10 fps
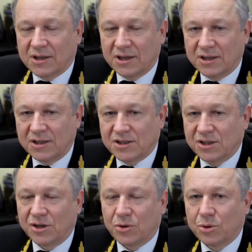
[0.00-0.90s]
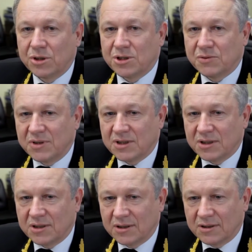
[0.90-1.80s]
cadets in accordance with
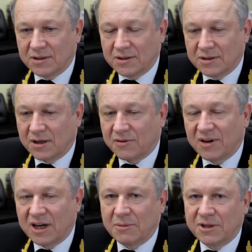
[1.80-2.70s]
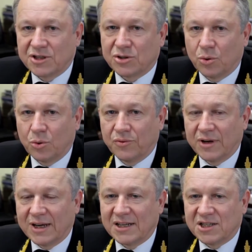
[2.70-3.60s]
the requirements of
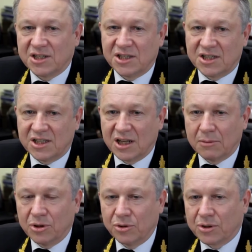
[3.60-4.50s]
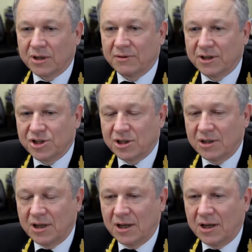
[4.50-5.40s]
STCW convention